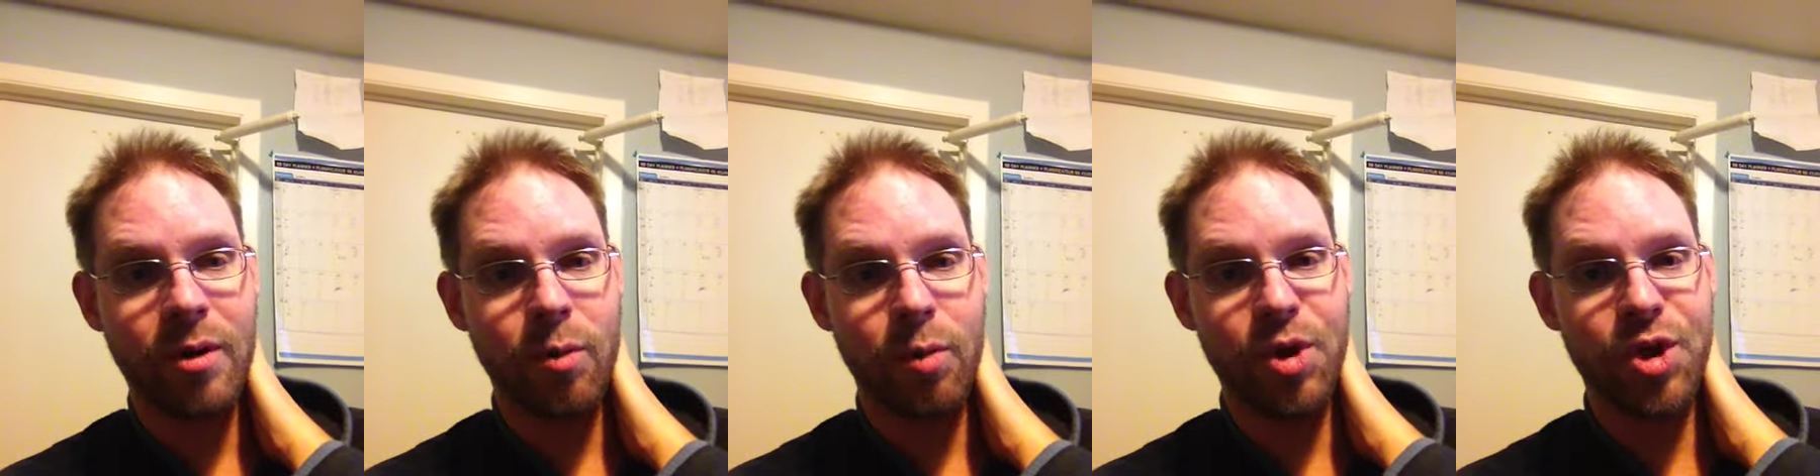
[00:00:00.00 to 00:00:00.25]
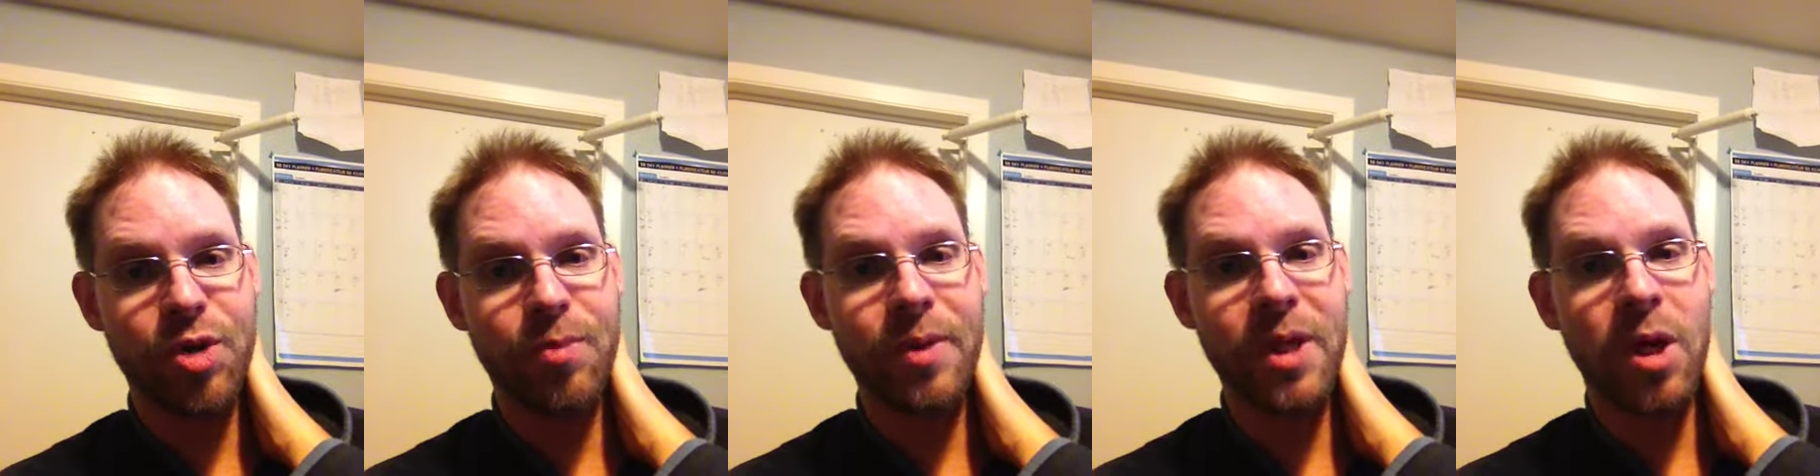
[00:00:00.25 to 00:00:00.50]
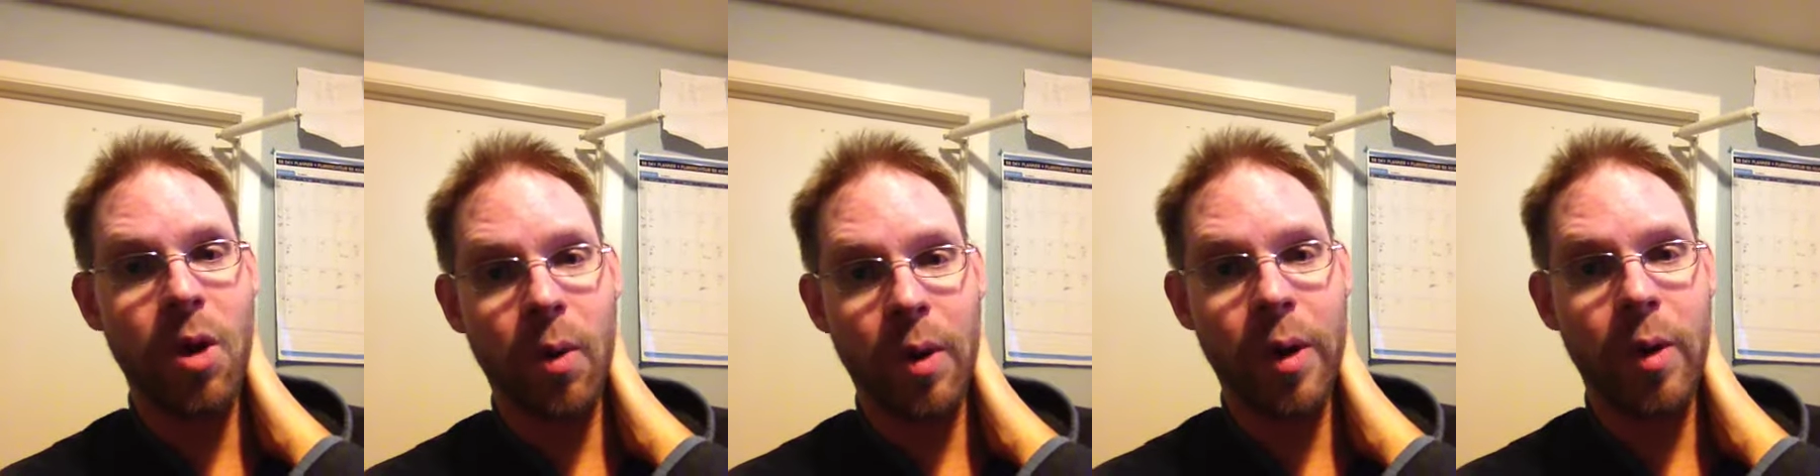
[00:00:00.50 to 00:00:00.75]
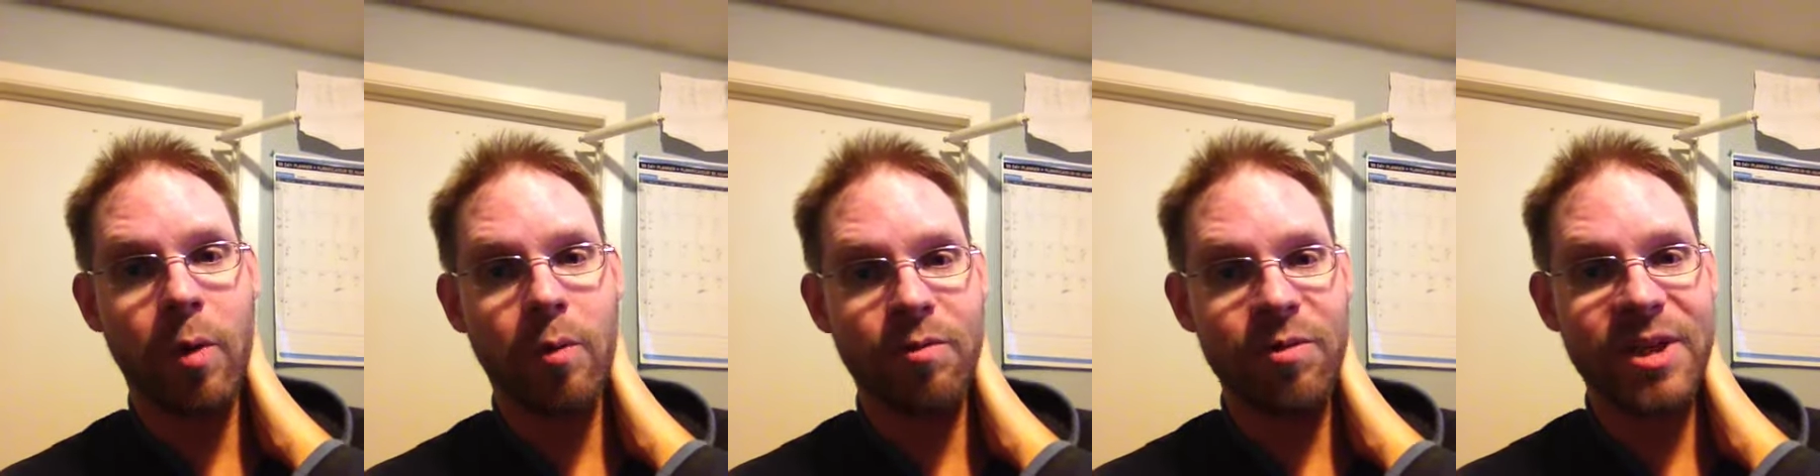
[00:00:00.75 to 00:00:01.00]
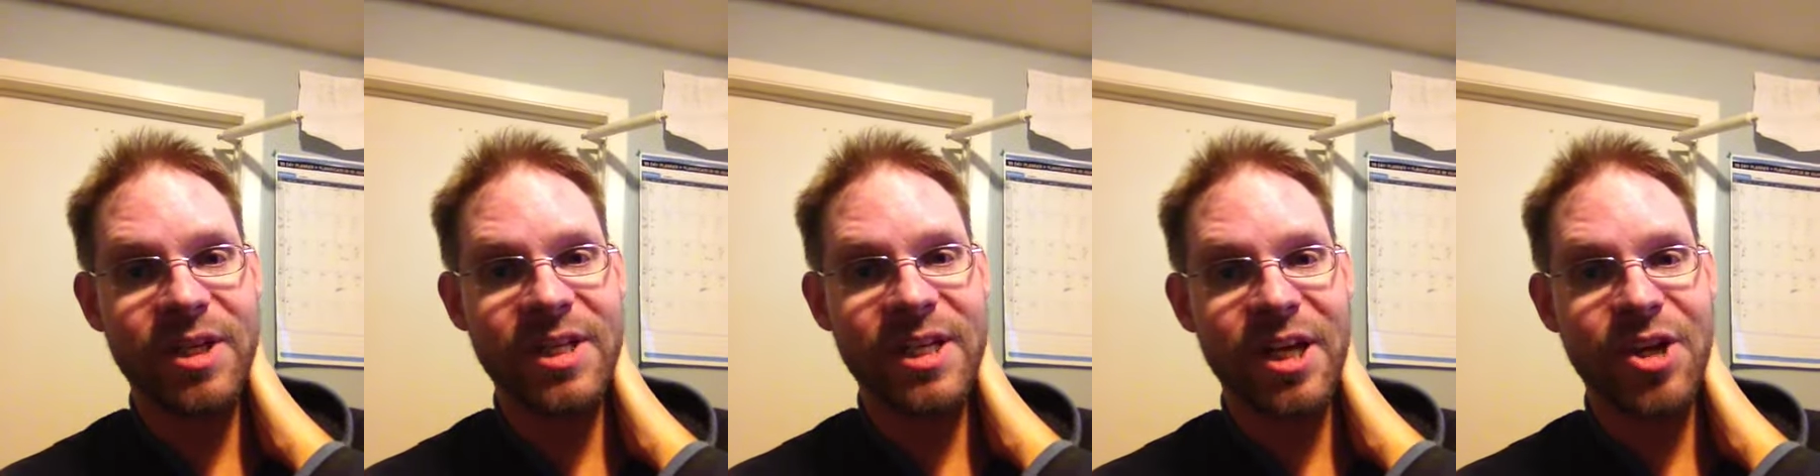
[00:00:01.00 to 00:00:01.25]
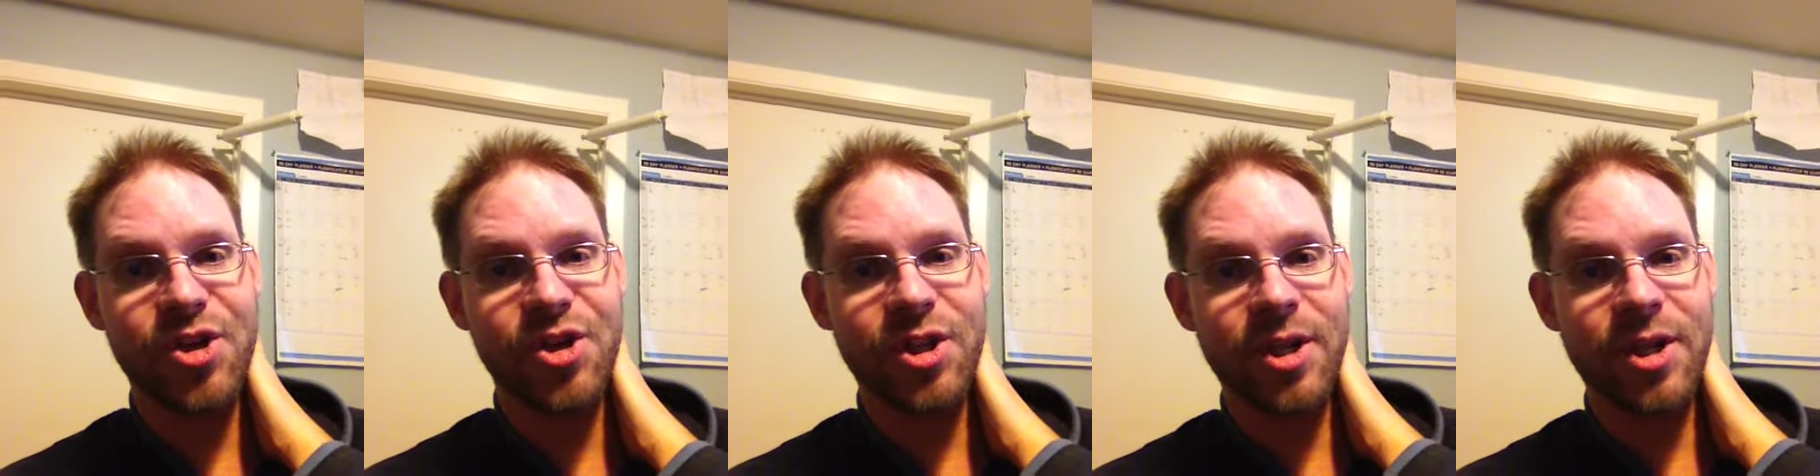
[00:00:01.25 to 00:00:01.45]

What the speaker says: We should be going over the test